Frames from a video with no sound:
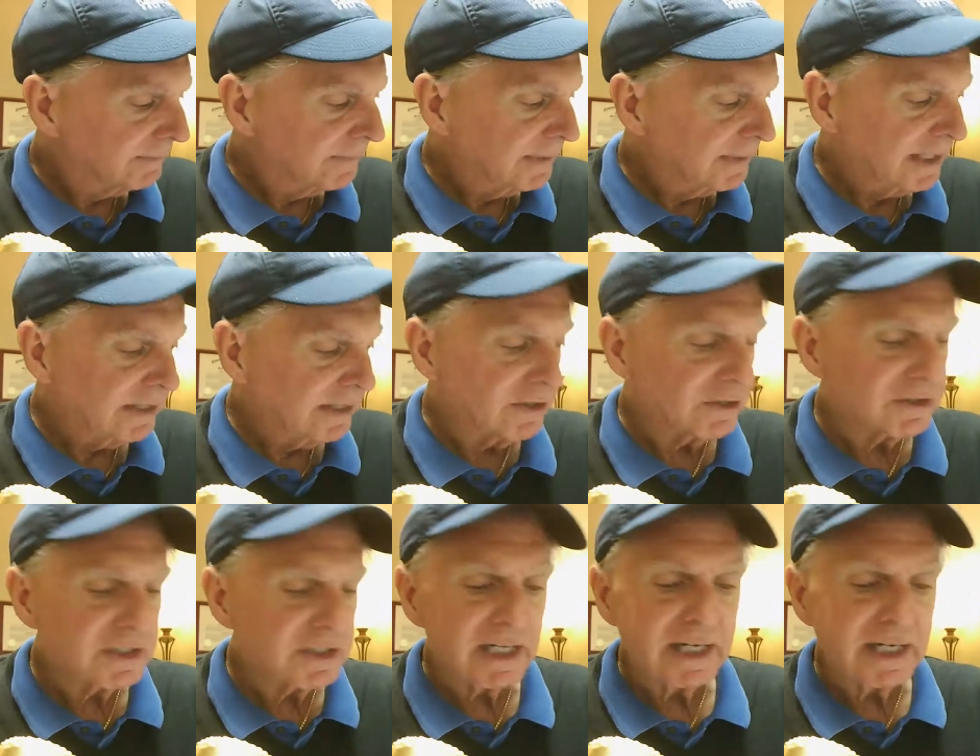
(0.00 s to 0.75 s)
and they're
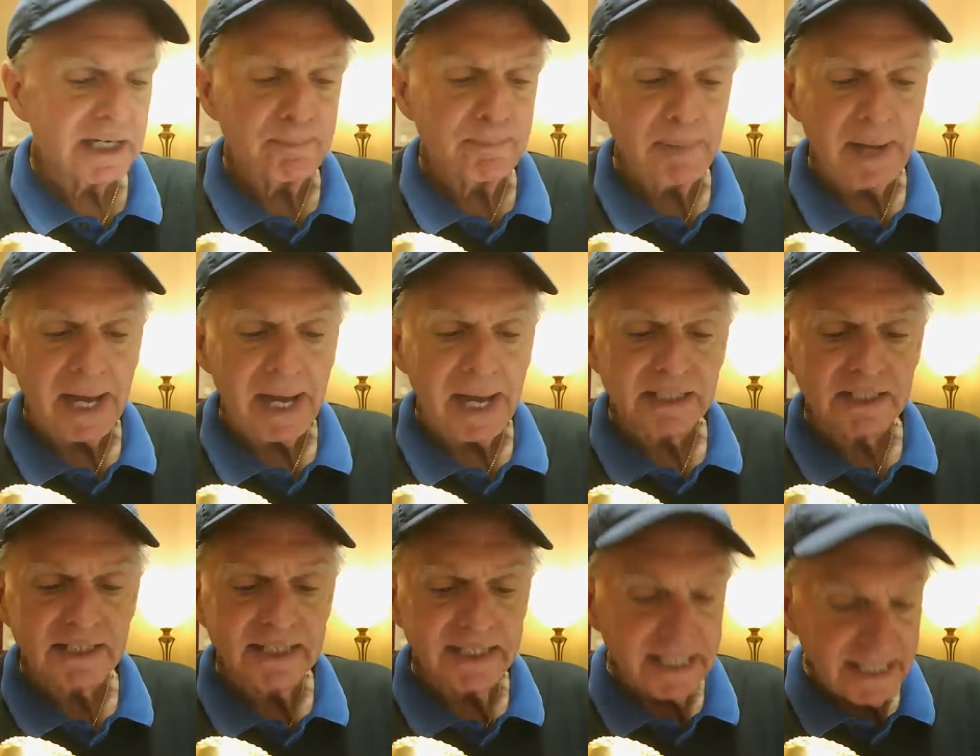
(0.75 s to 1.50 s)
selling
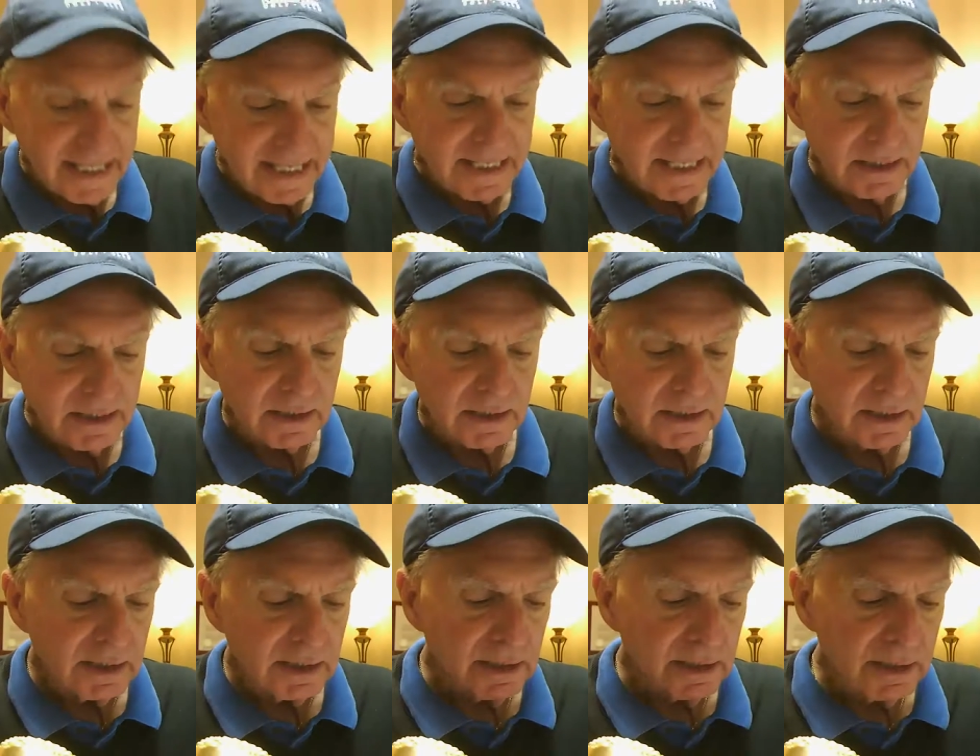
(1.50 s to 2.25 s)
bats to eat
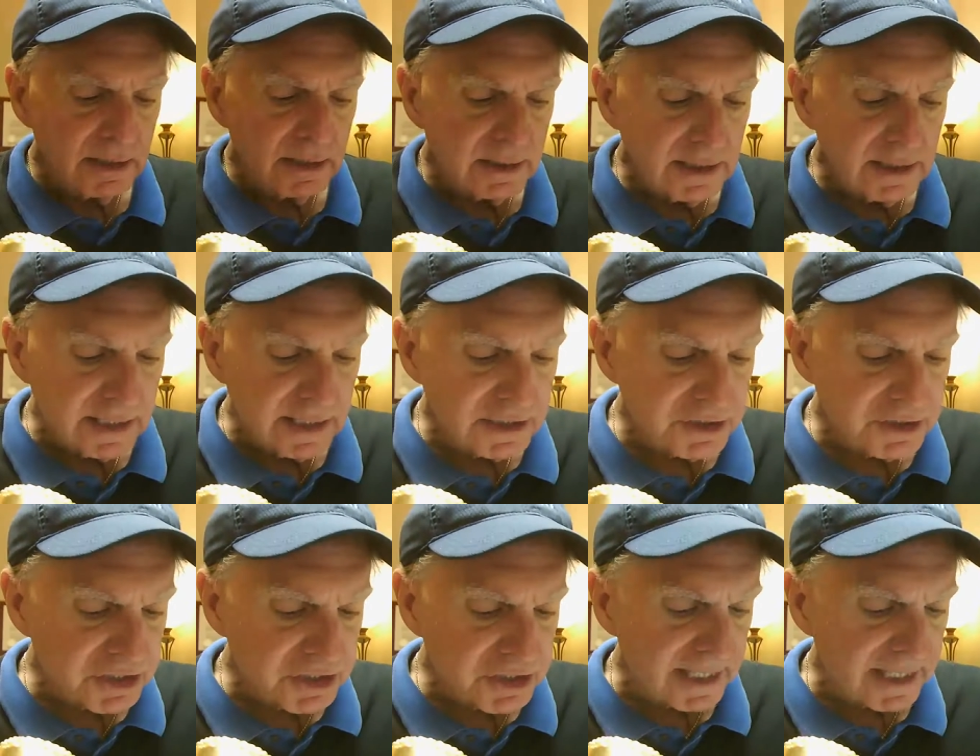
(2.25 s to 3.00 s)
in
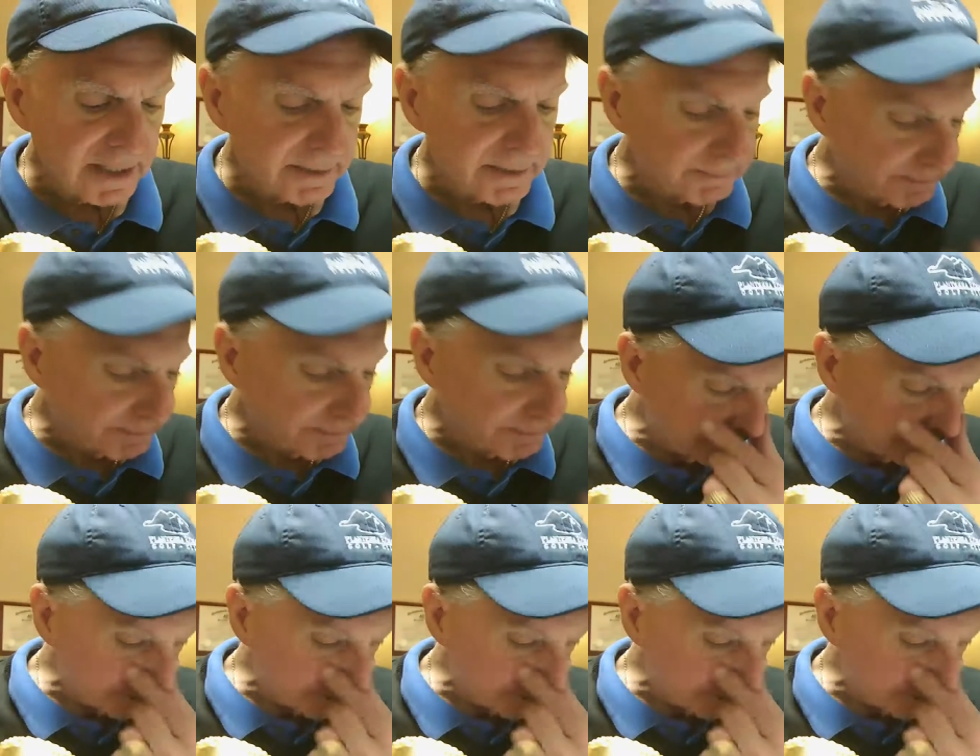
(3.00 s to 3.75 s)
China,
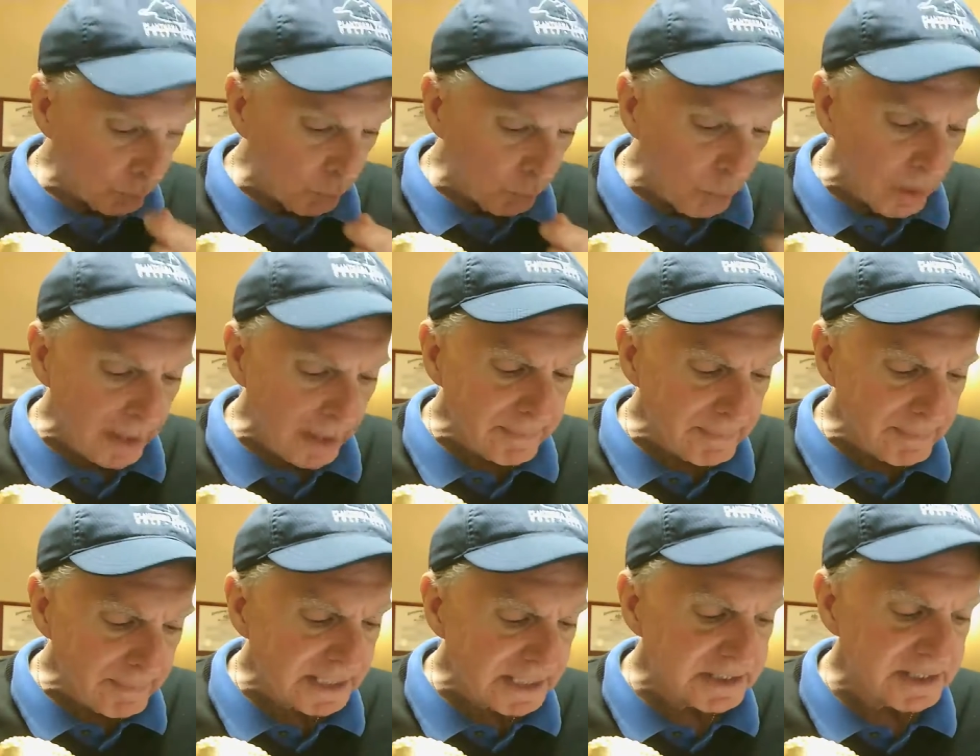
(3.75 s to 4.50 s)
what
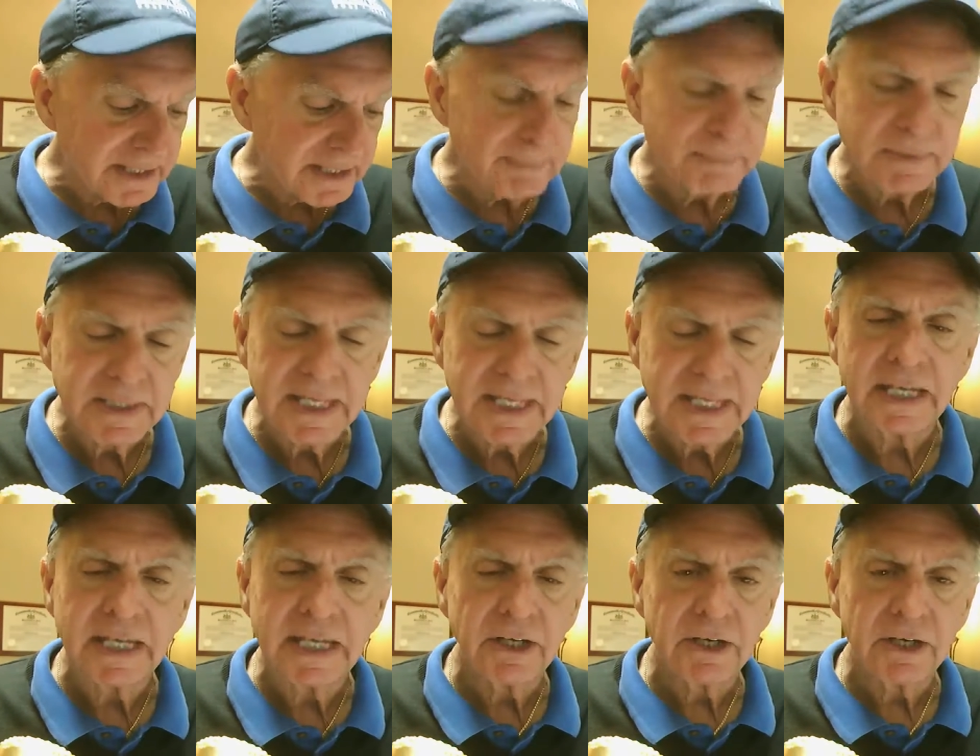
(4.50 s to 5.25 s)
makes them
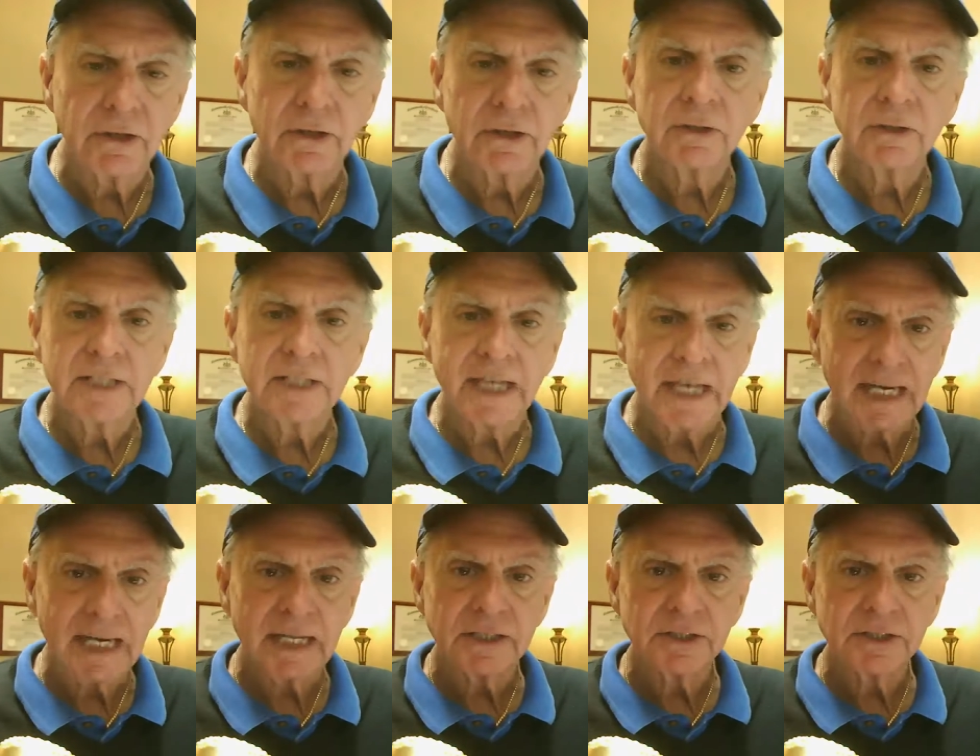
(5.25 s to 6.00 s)
deadlier to
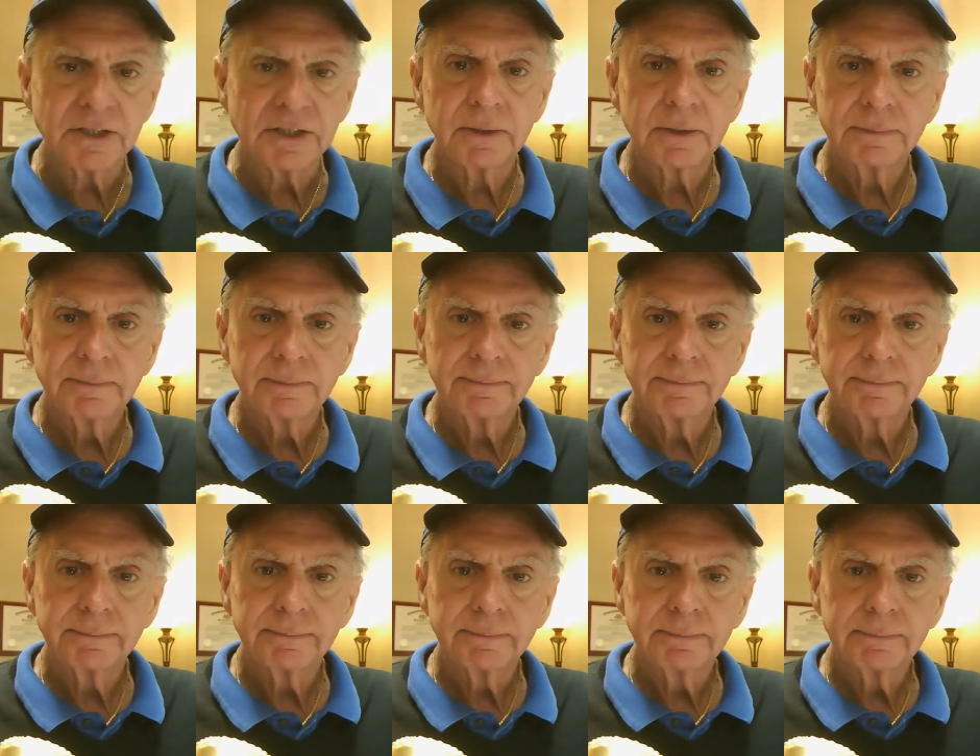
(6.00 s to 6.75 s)
us?
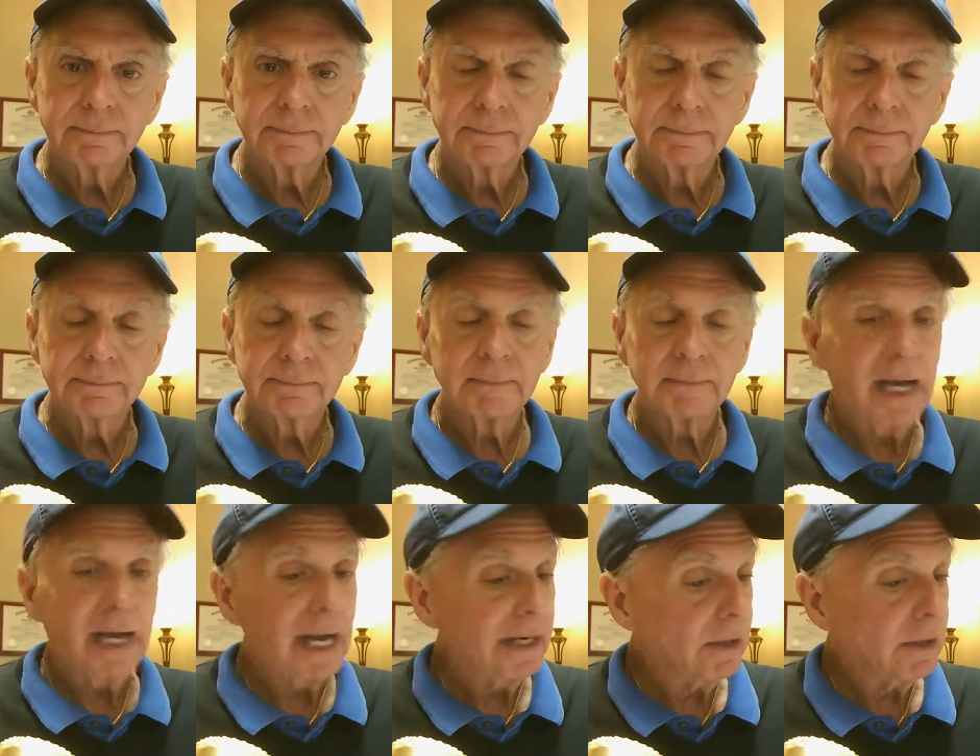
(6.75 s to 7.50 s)

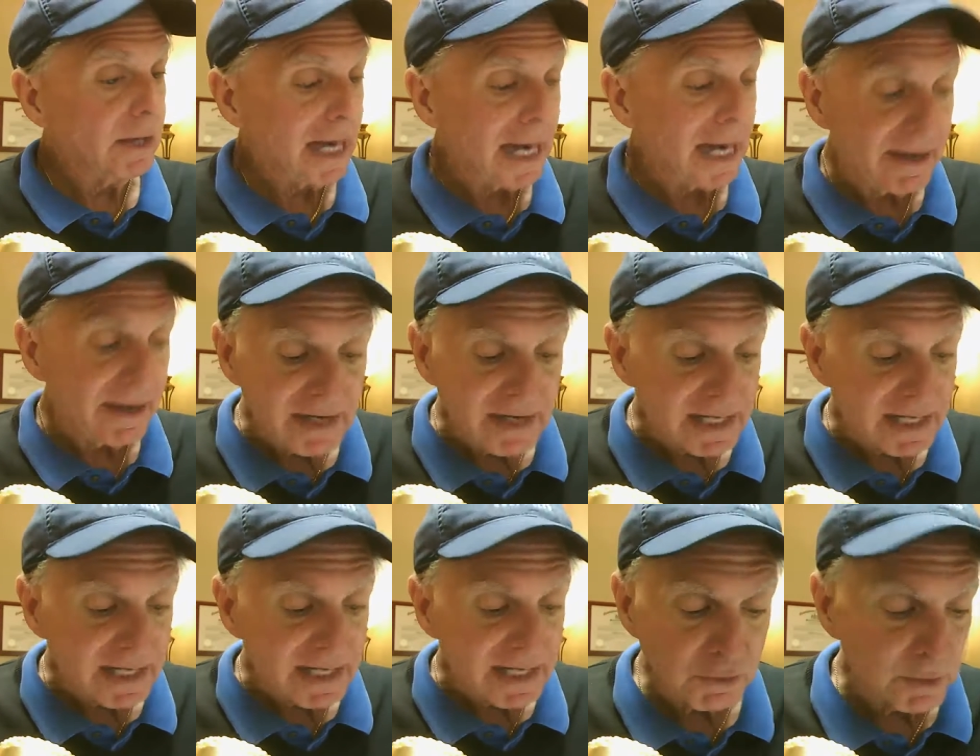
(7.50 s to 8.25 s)
I know I've
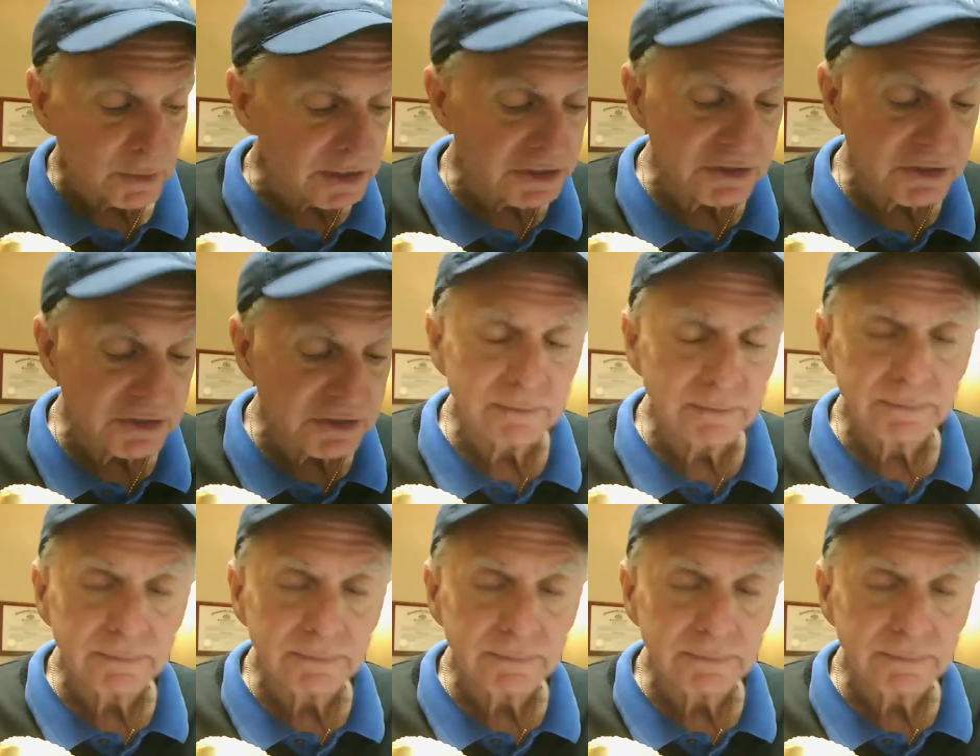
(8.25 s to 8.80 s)
asked the question.